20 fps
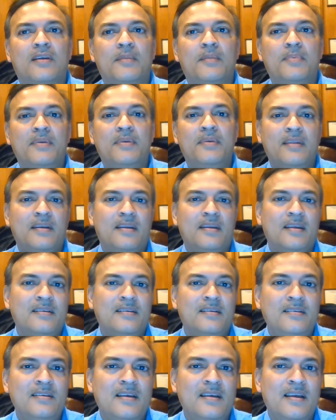
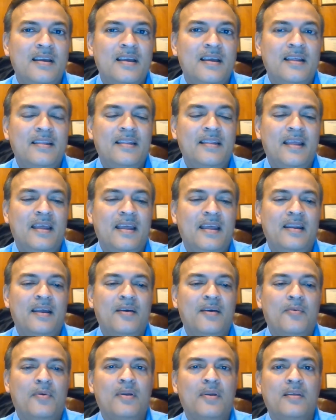representation, then
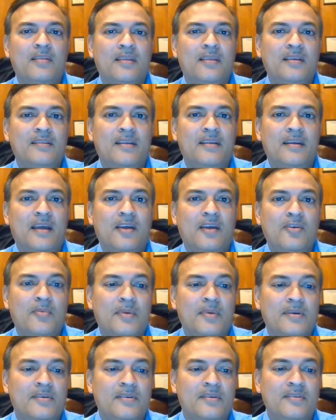one of the things that
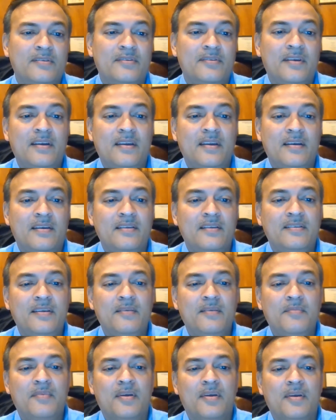Dario mentioned is very
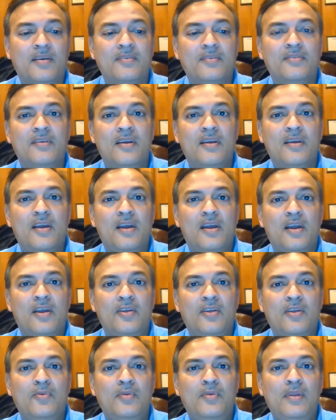interesting, because
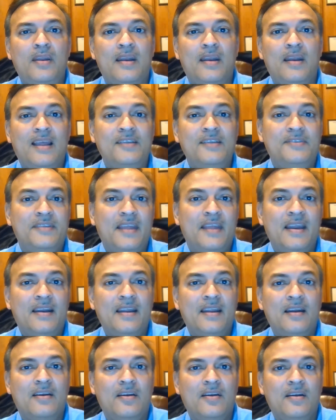you need less
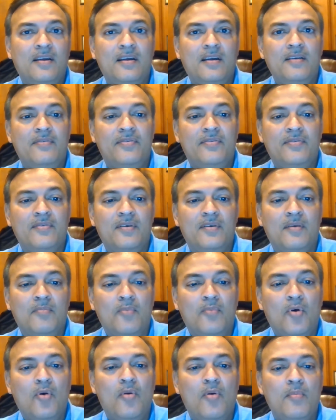data to learn
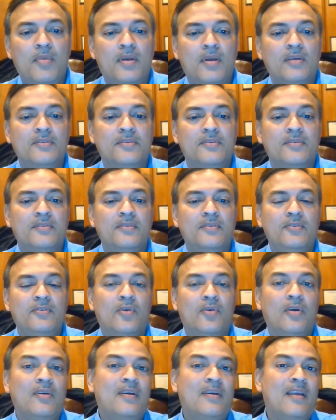more, because
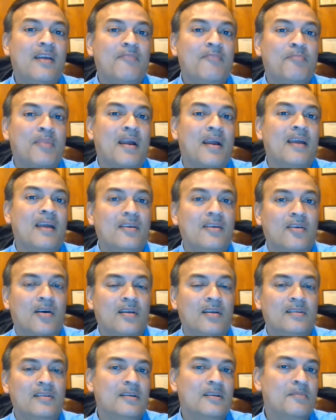you already have prior
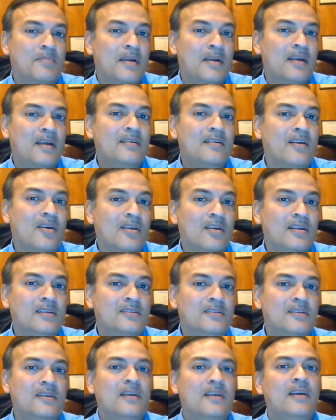knowledge, and prior
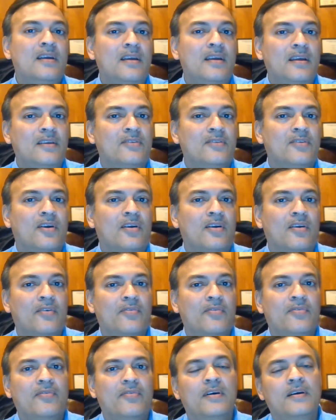knowledge is sort
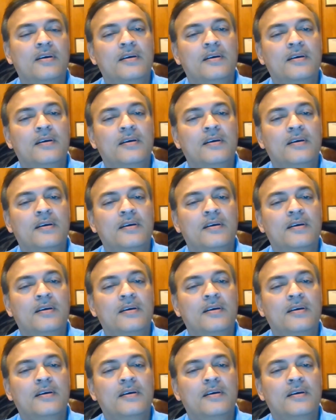of